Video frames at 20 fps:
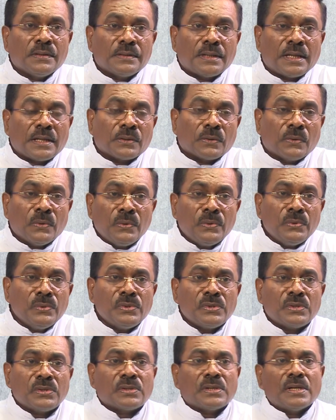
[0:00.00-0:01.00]
that
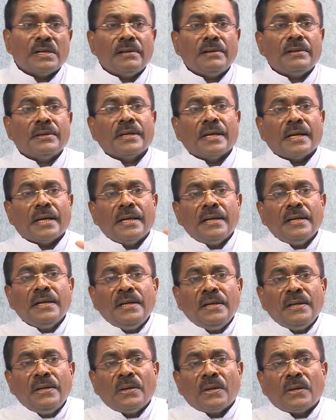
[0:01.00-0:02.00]
goes till the
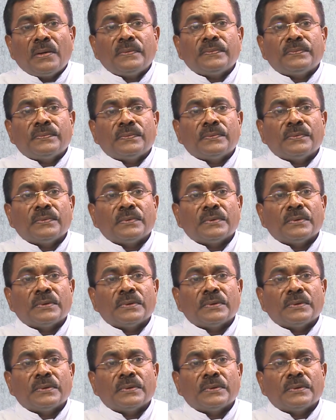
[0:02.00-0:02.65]
end of